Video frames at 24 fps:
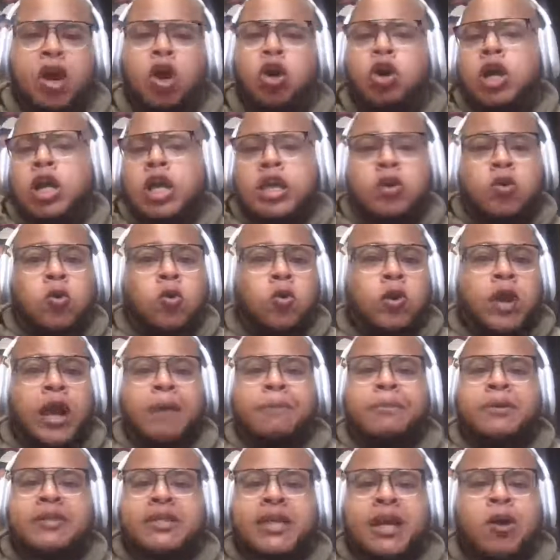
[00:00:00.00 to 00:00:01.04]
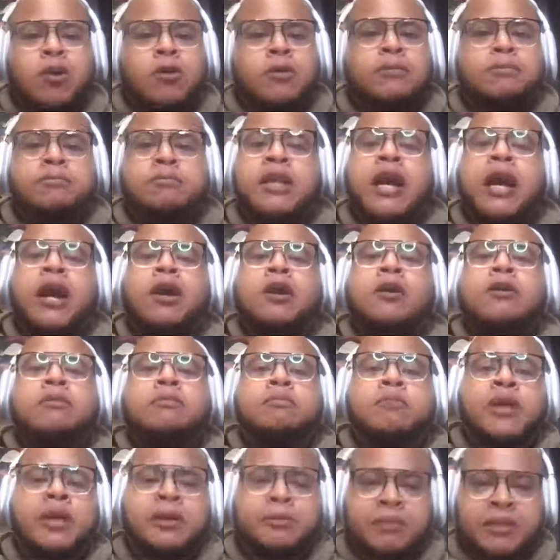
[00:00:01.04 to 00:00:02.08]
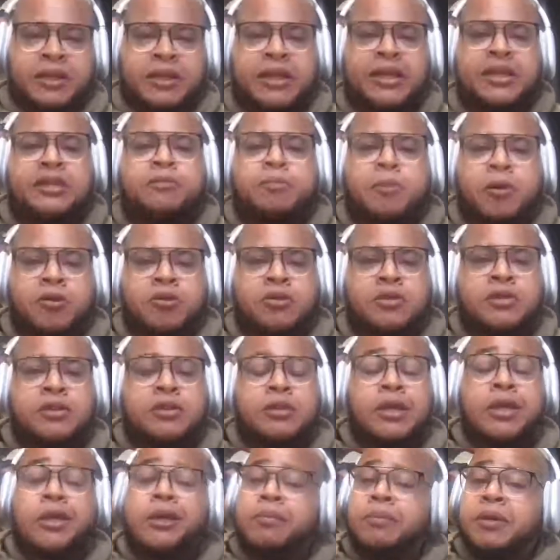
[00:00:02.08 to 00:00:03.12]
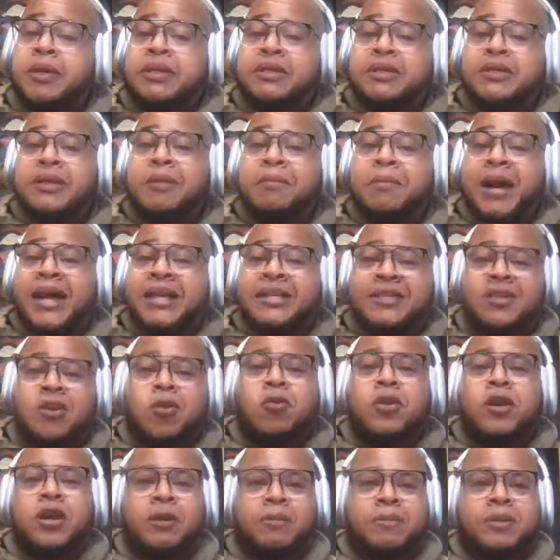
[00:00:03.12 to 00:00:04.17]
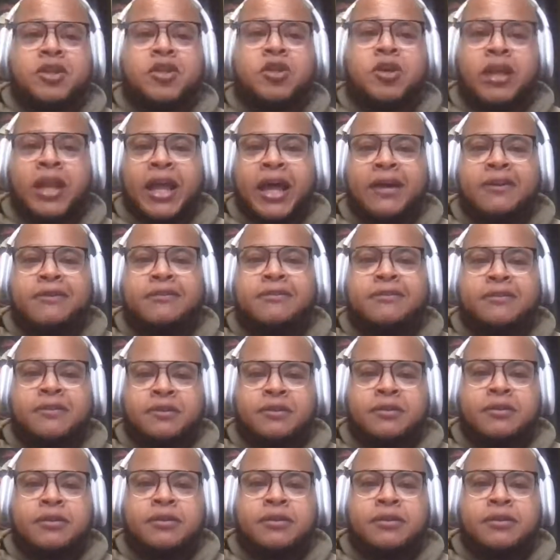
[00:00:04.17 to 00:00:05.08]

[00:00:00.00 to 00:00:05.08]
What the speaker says: Oh, Corey, how much now help the next person, because somebody's gonna come in your life